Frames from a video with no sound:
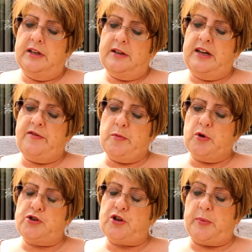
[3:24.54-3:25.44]
Even
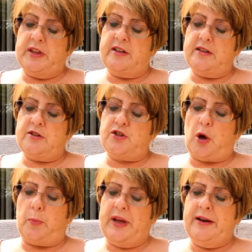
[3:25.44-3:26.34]
more shopping than
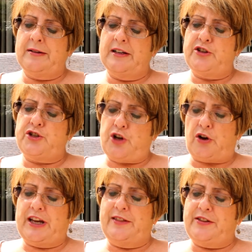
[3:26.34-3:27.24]
shopping,
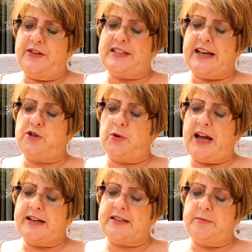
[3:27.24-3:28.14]
shocking than the sexual
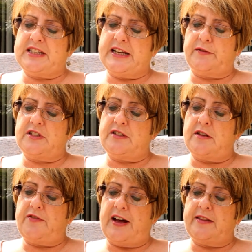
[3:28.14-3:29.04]
acts themselves is the
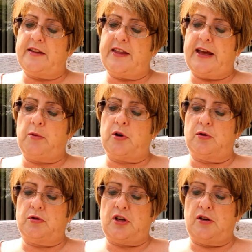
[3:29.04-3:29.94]
fact that they were
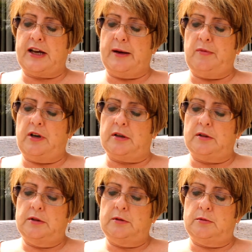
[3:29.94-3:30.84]
caught on camera.
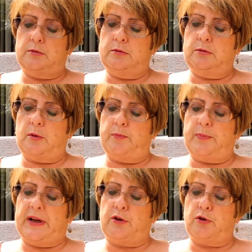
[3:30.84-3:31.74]
Ooh, a
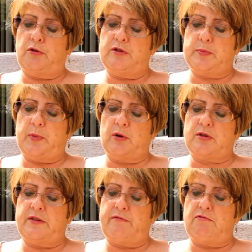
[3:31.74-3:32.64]
Pandora's
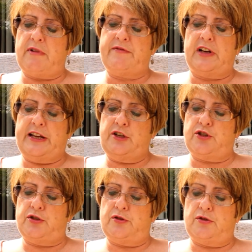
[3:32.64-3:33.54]
box of
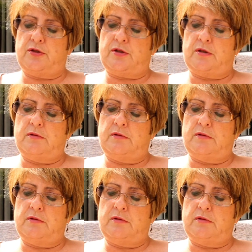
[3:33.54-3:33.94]
revelations.